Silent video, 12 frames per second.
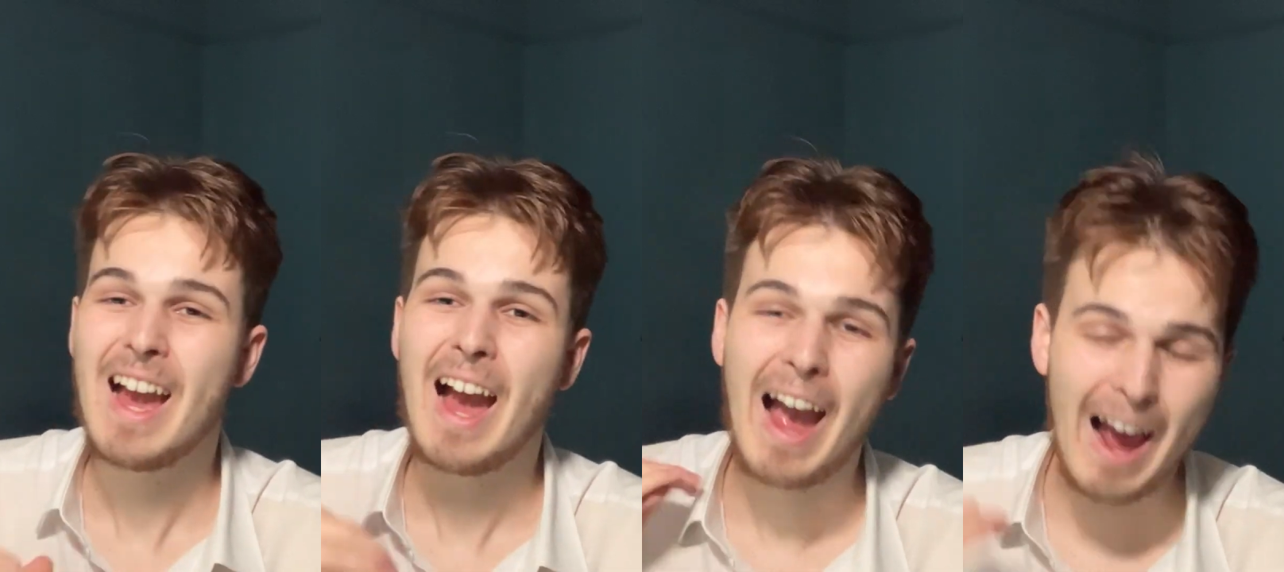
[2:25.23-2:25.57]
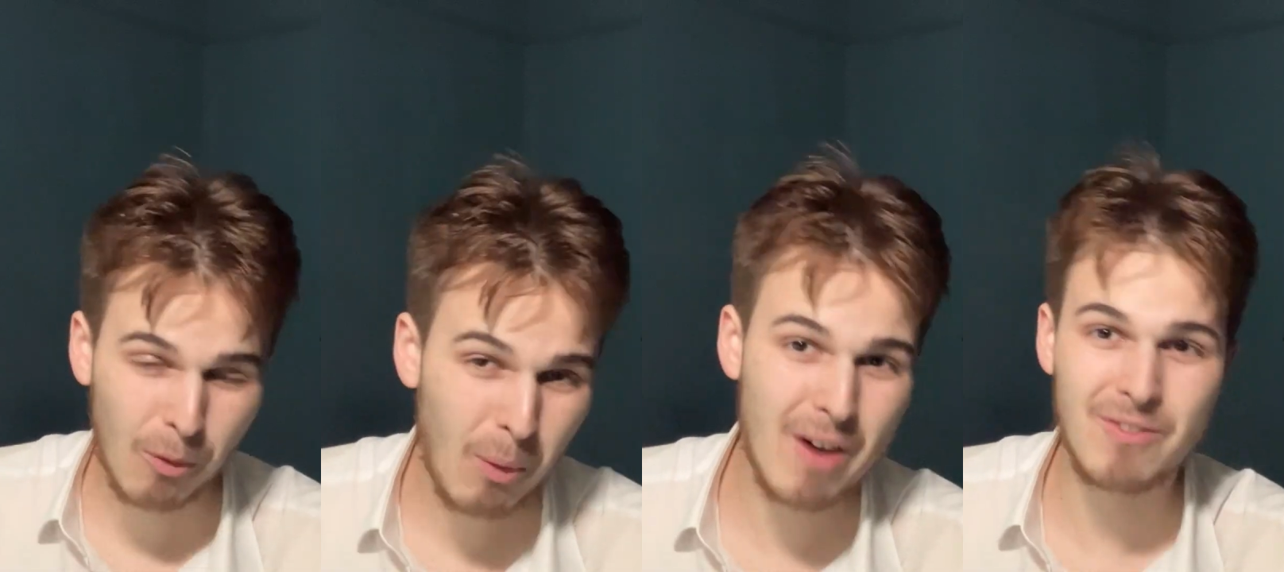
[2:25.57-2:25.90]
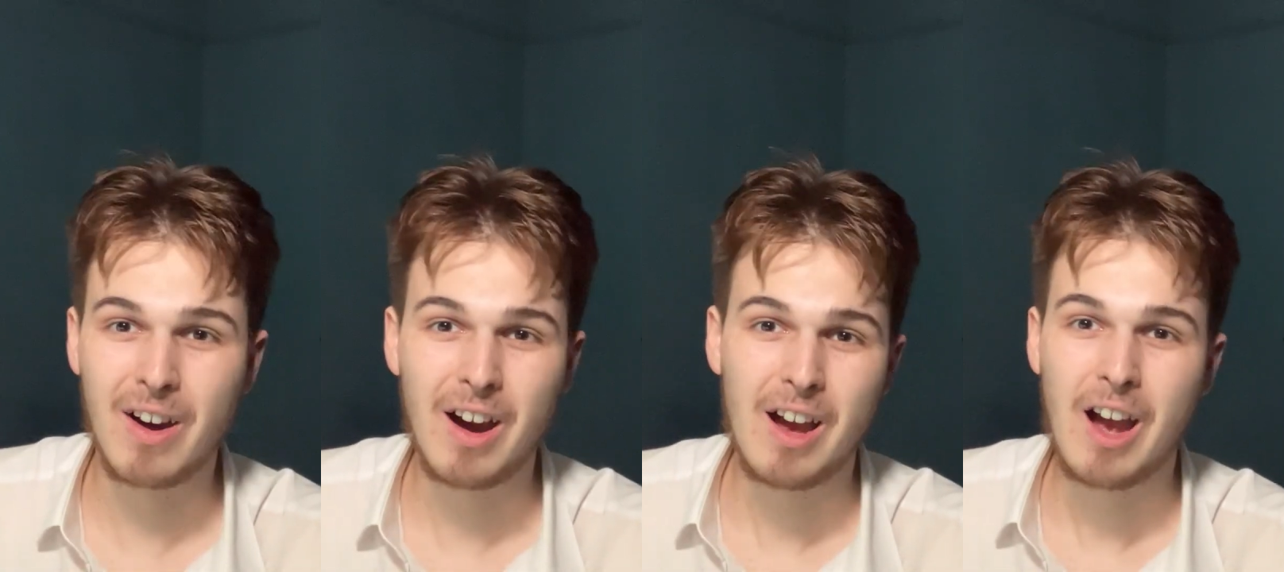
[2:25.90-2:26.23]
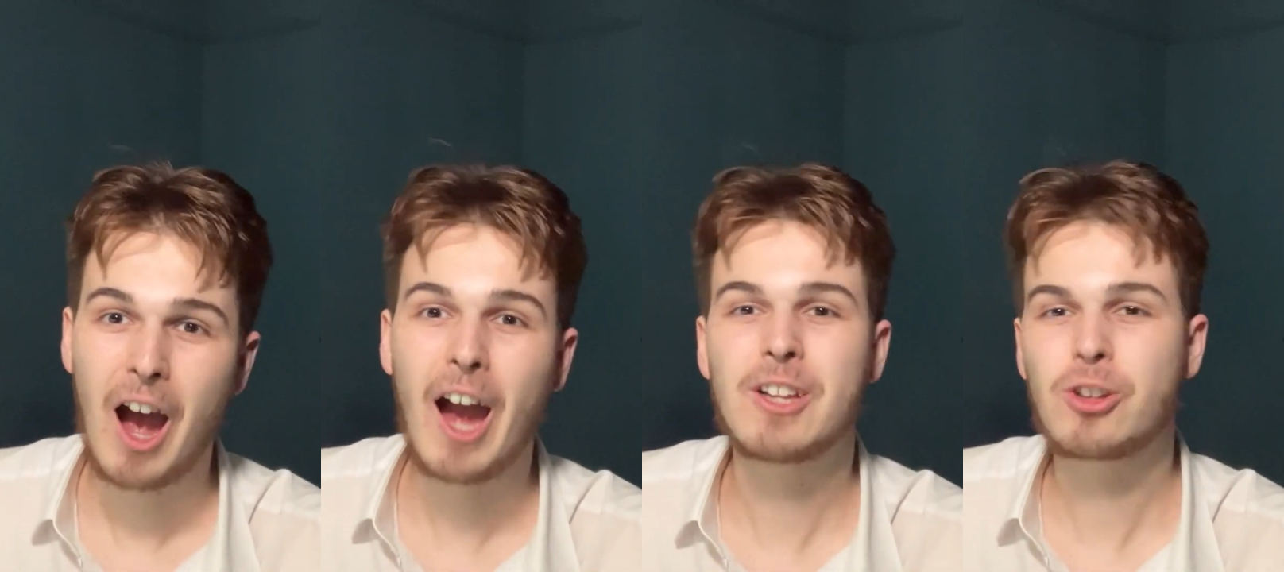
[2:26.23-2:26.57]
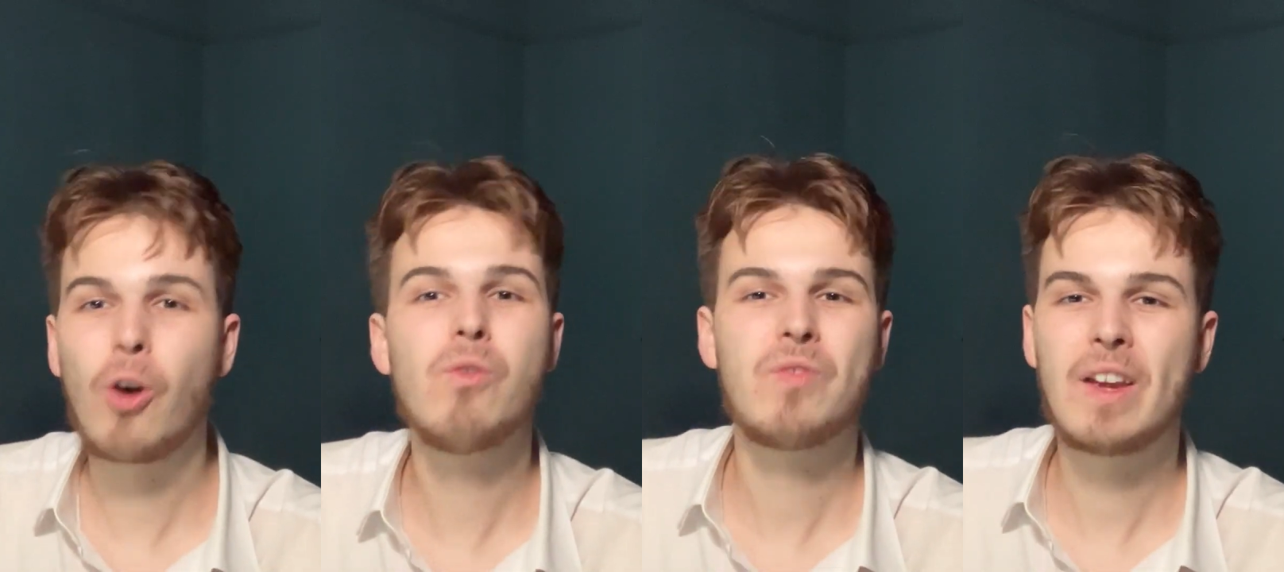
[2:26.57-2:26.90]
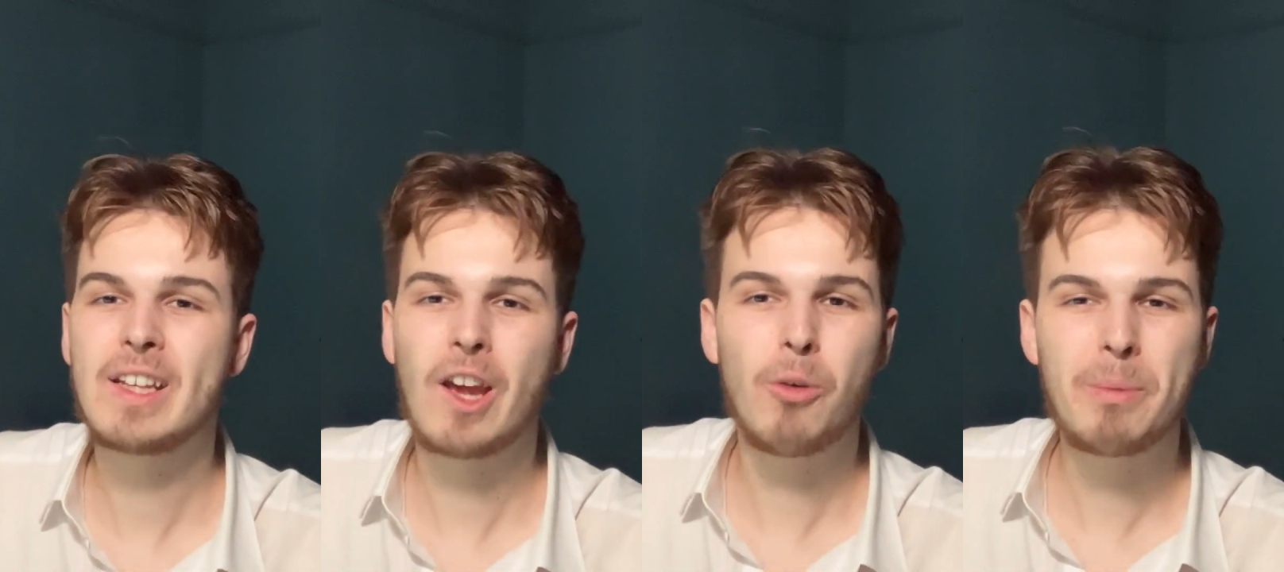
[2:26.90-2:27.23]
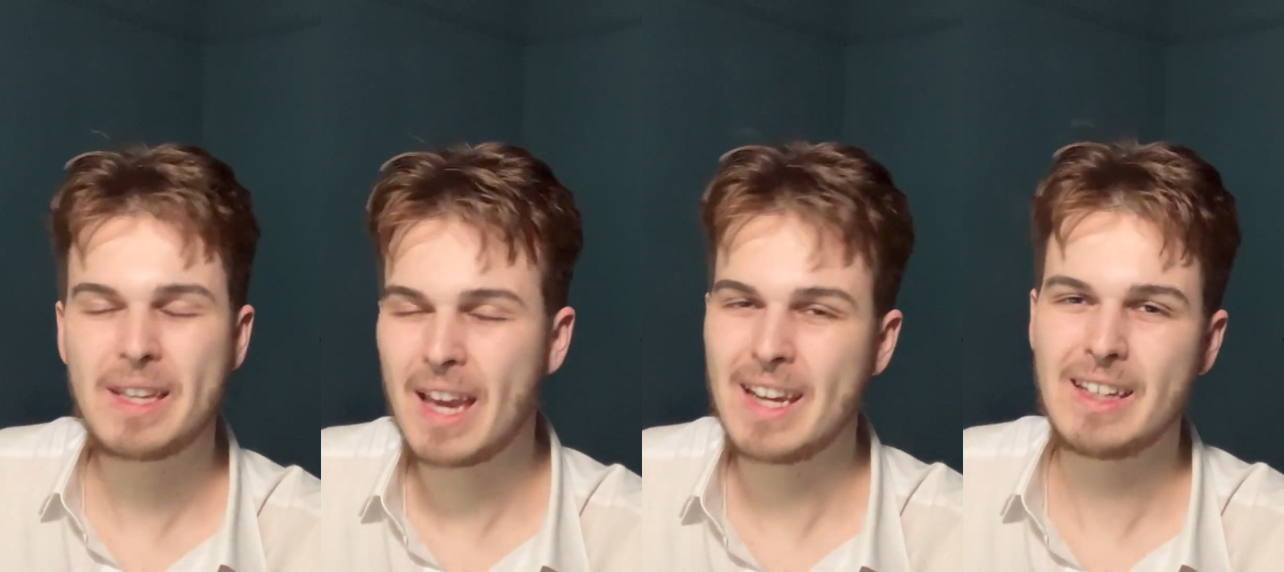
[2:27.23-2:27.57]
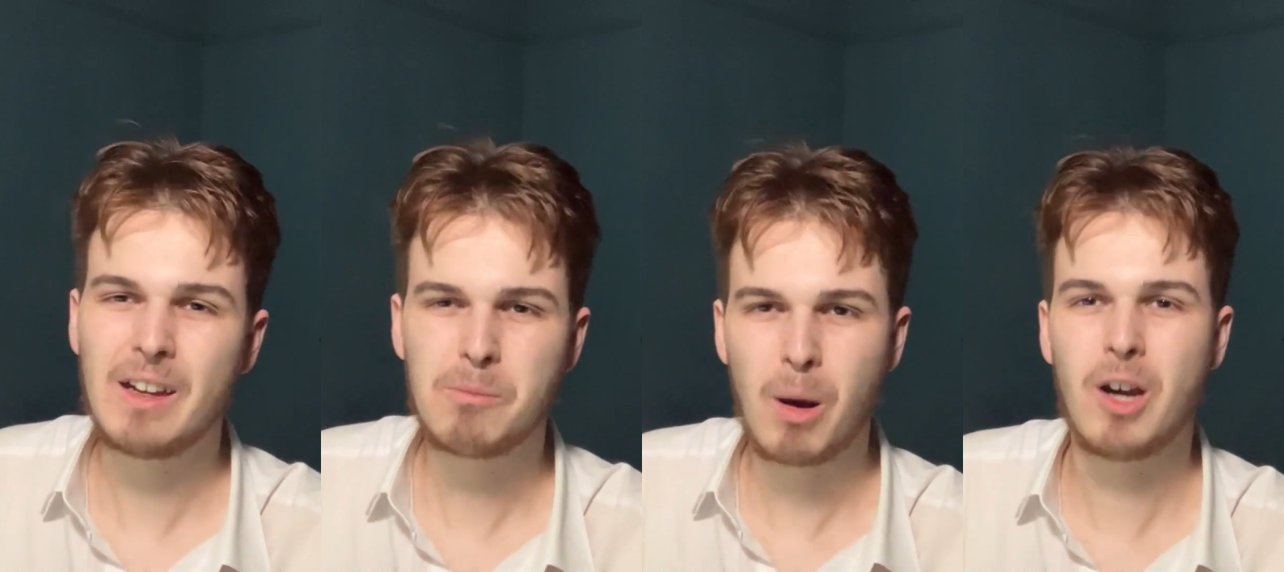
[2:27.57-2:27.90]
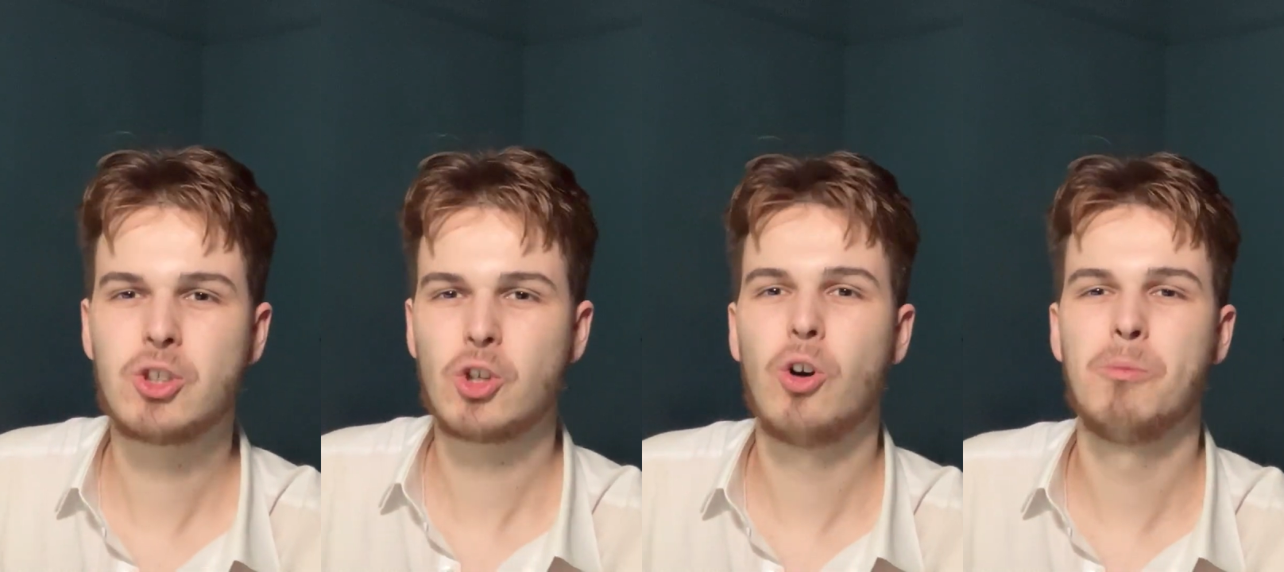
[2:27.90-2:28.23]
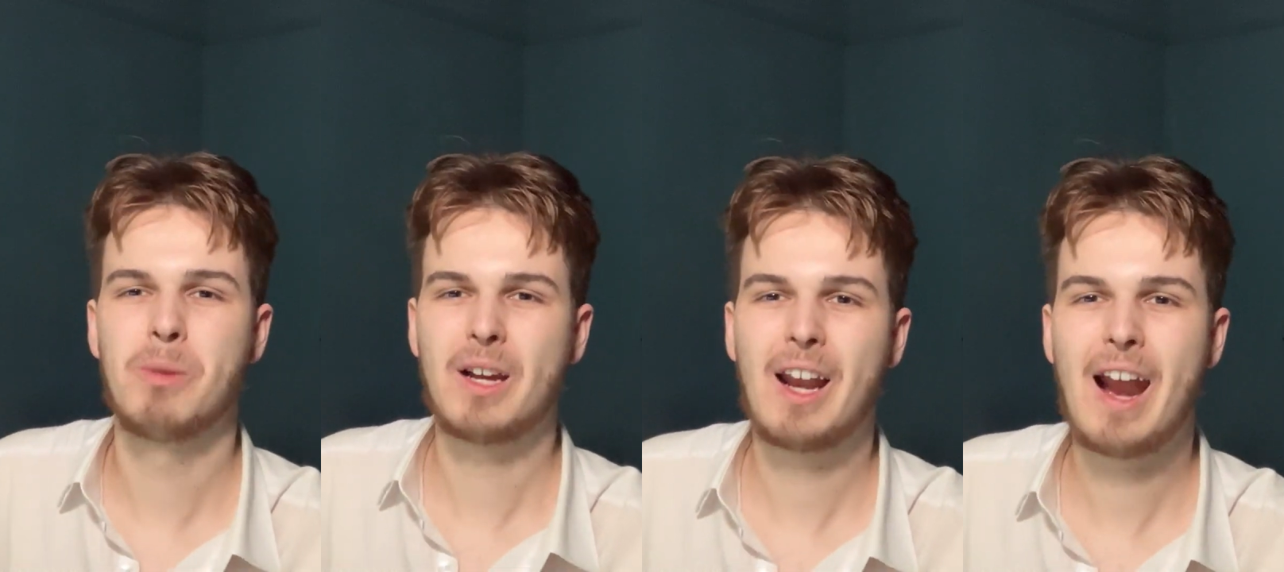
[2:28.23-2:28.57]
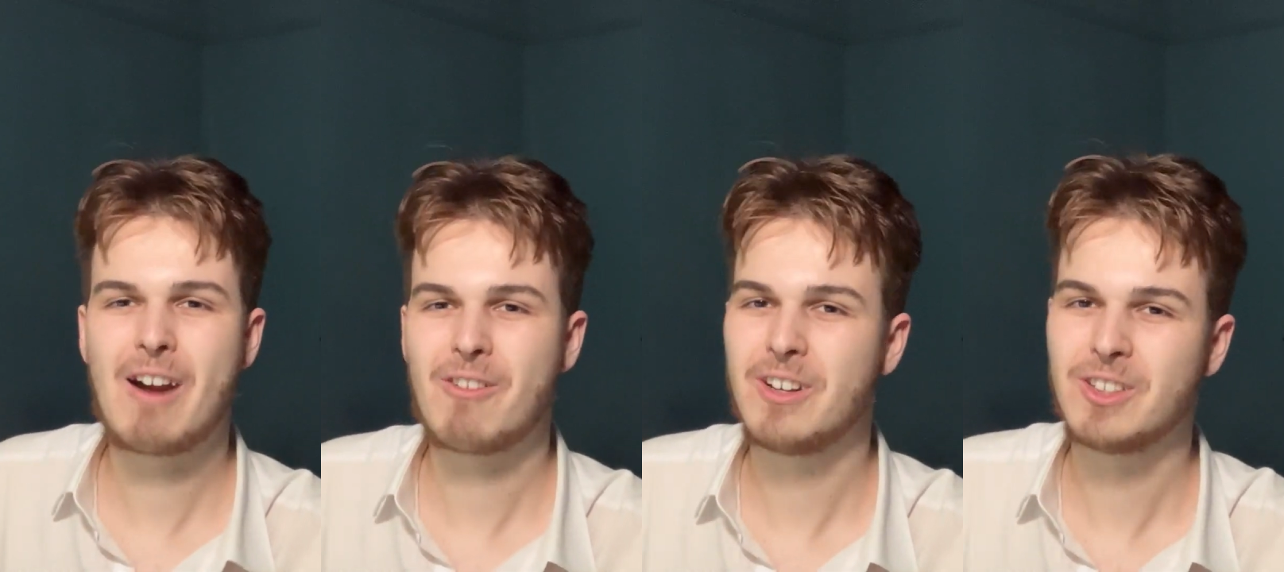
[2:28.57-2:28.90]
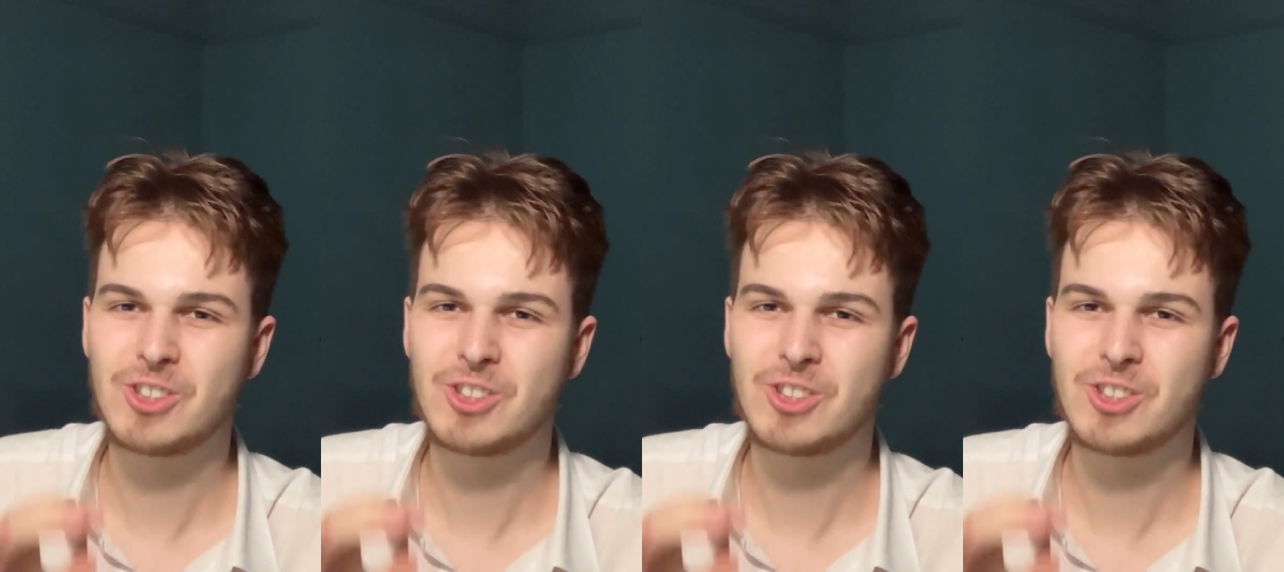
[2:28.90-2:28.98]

However, I don't think they'll be gaining much on McLaren,